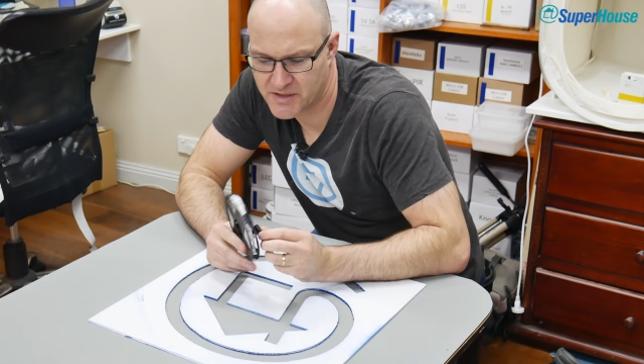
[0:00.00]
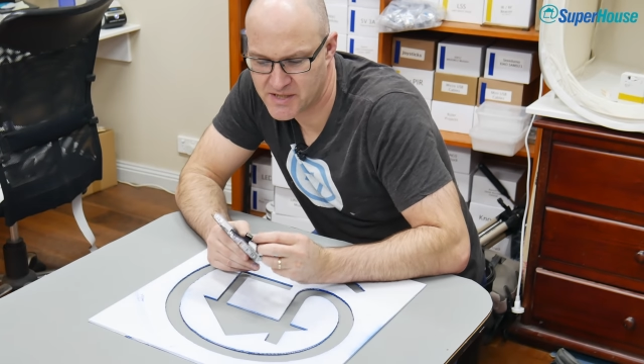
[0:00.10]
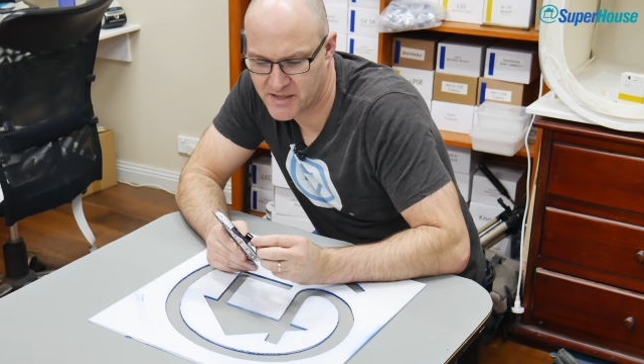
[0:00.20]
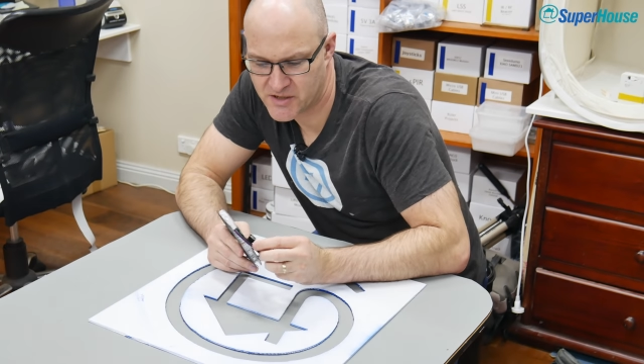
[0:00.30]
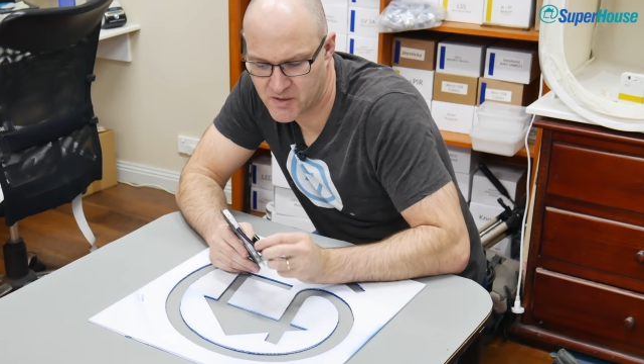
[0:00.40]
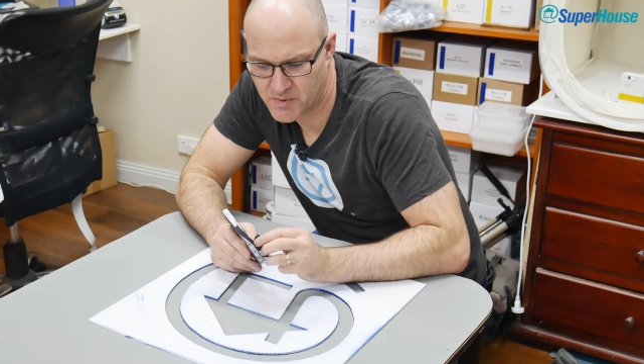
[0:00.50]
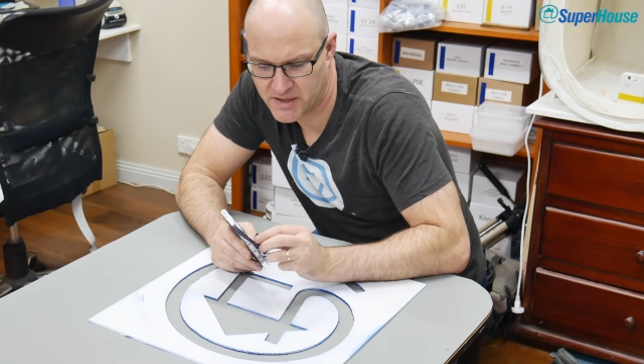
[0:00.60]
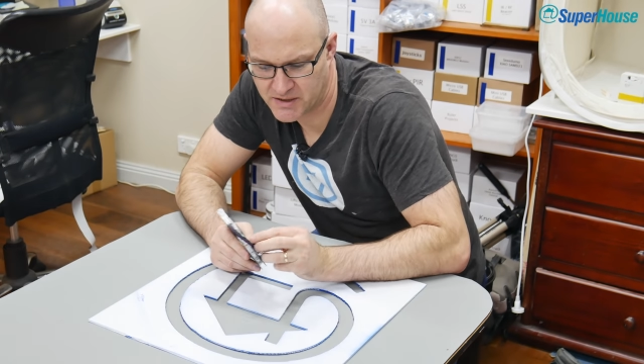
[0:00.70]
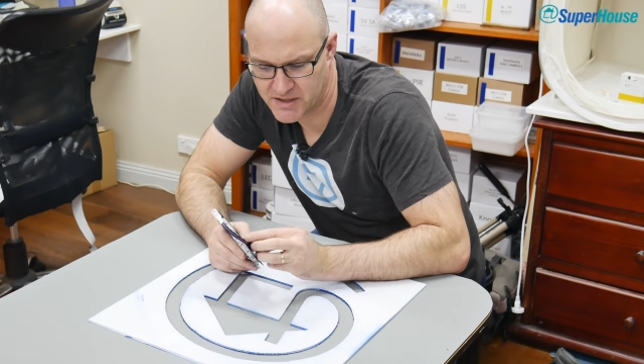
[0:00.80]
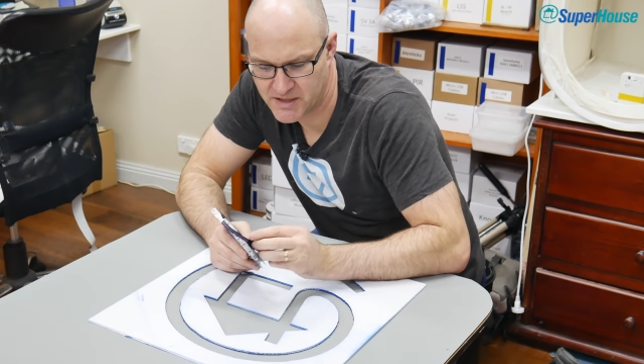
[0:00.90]
this
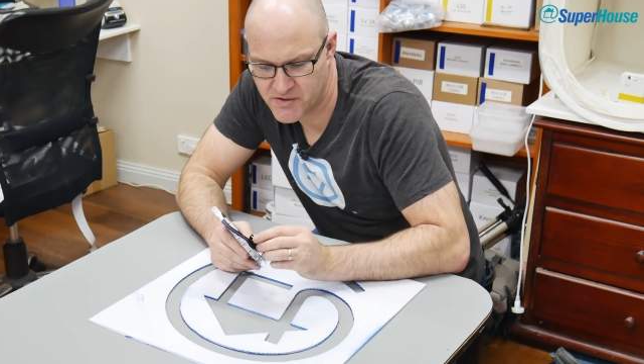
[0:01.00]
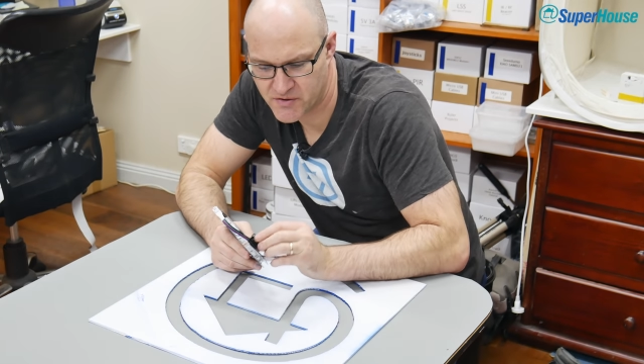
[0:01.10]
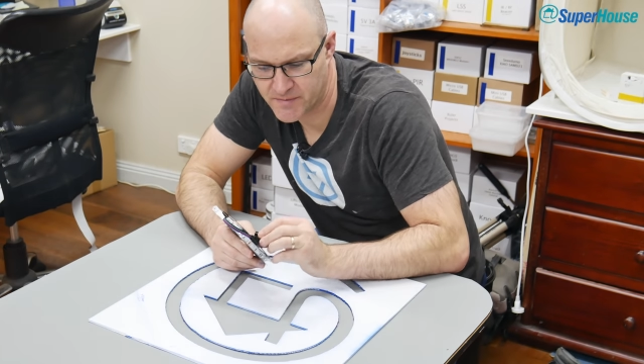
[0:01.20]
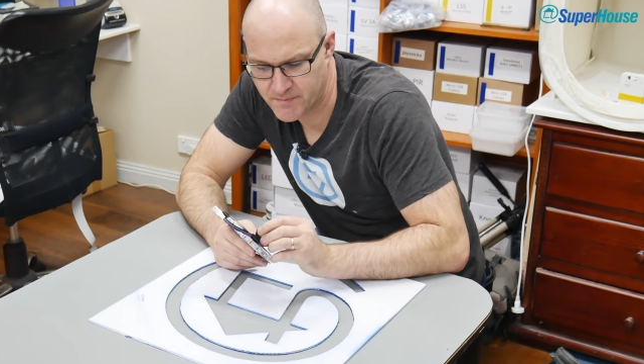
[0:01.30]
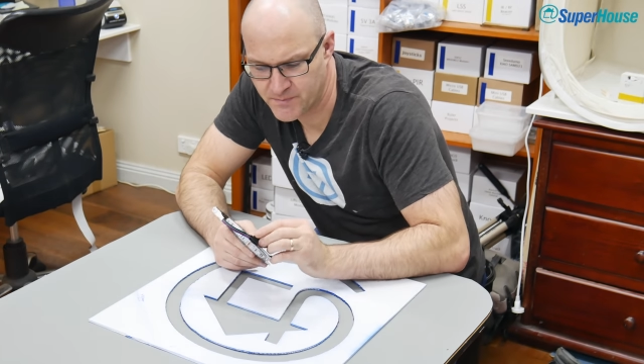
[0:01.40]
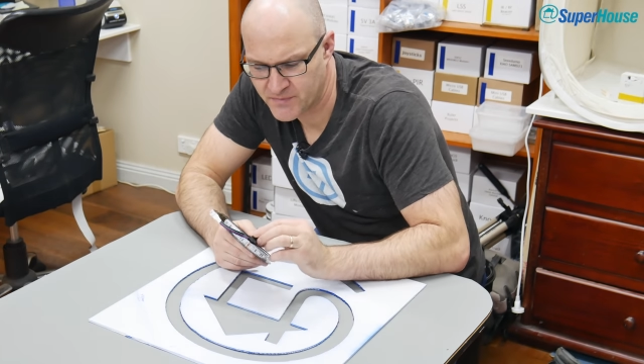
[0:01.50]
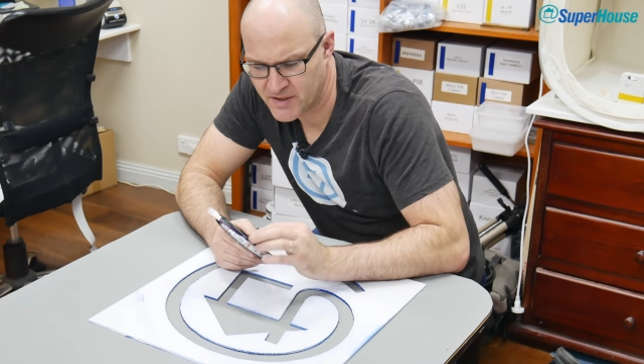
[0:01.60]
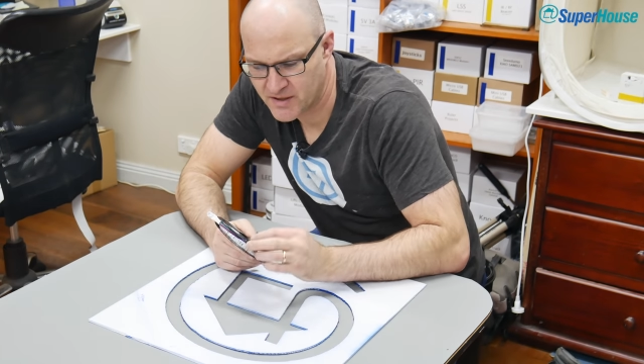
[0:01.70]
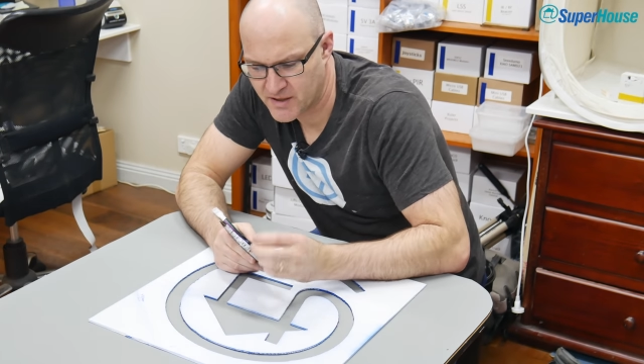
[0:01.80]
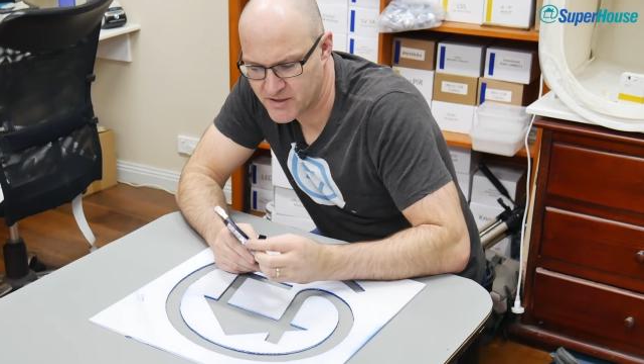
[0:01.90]
RGB LED strip,
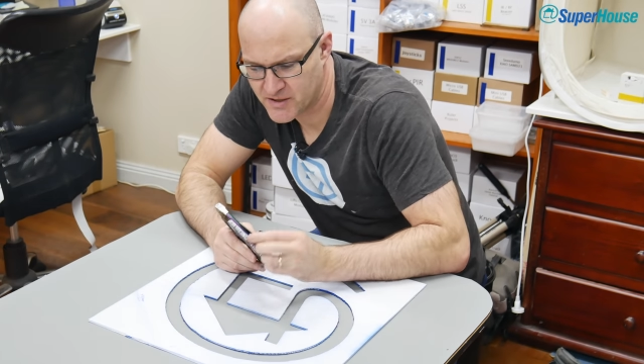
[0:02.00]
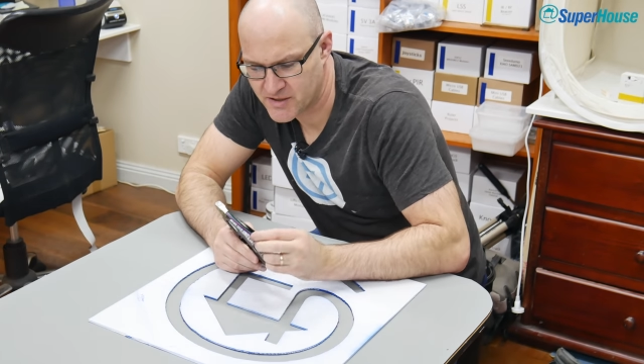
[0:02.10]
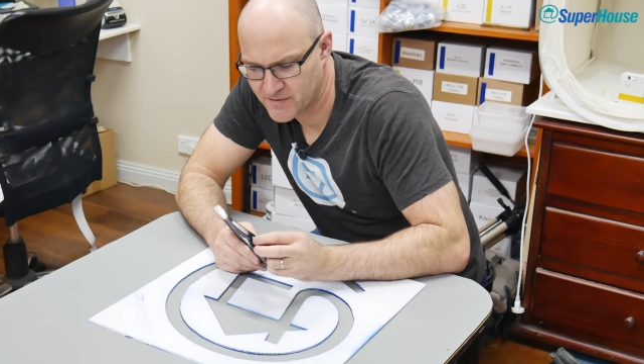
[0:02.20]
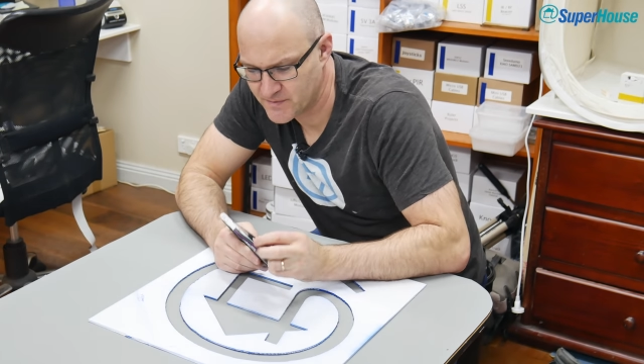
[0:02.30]
I just